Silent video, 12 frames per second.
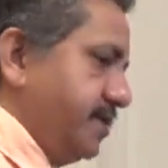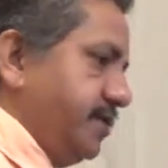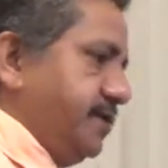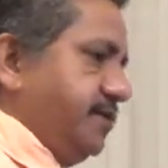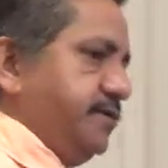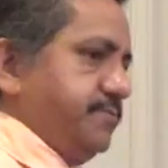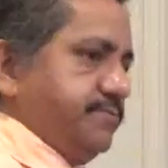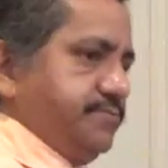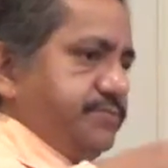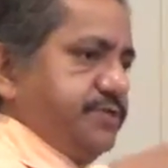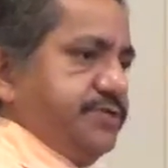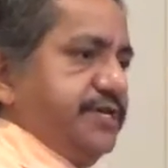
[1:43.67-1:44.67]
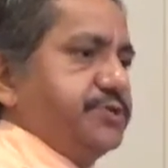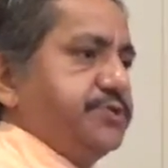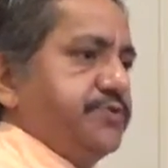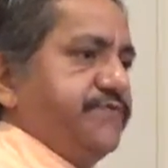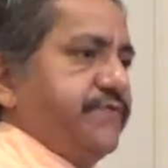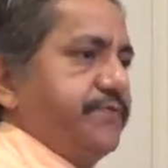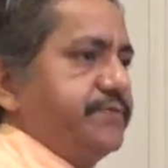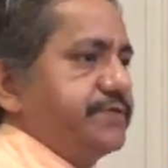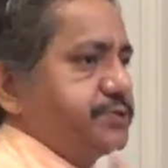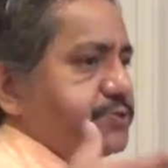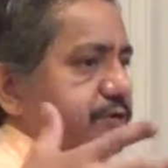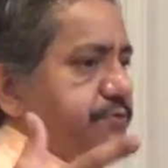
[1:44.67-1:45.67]
um, the nature of our
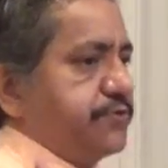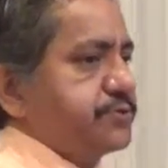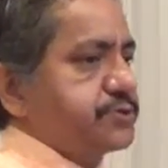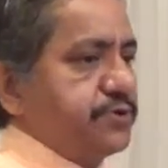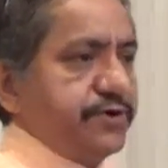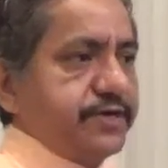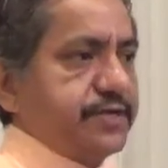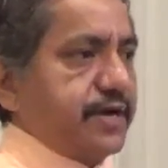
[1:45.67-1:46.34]
ministry and where it's going.